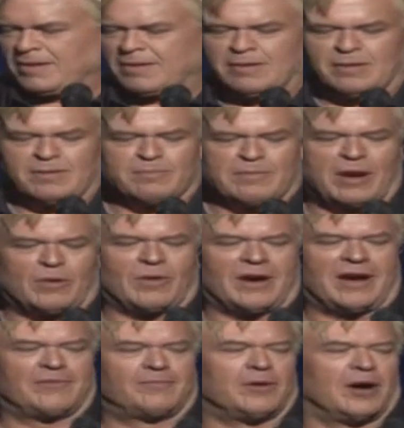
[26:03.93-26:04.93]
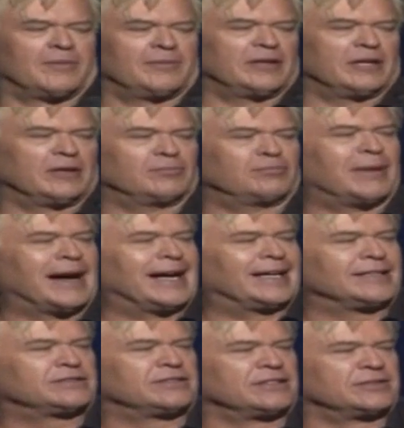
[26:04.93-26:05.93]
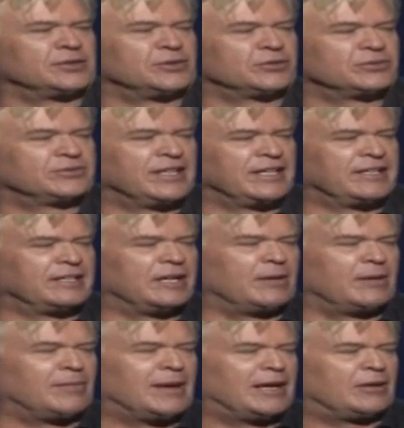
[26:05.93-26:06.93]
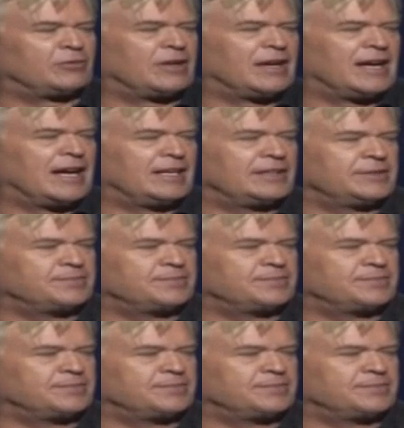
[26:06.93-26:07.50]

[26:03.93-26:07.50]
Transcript: My wife bought me a bicycle thinking I might ride it.